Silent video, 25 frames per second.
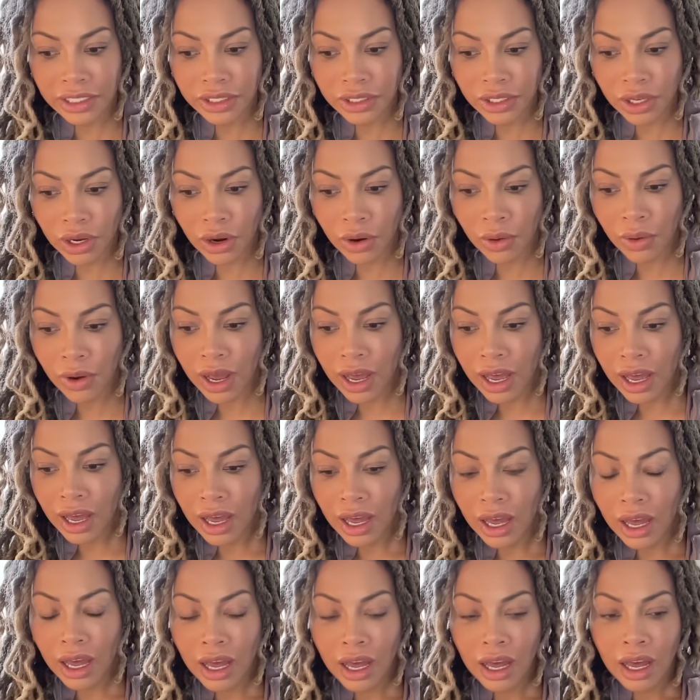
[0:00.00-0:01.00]
So
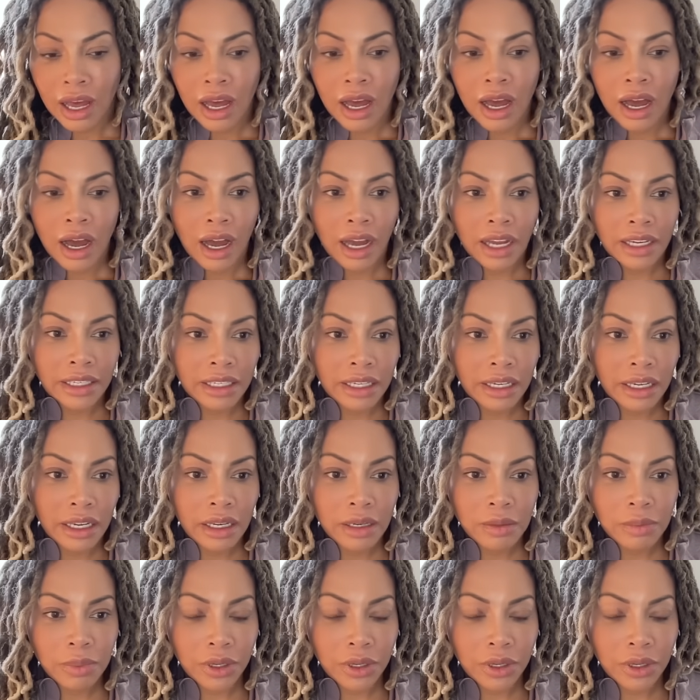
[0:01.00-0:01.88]
again,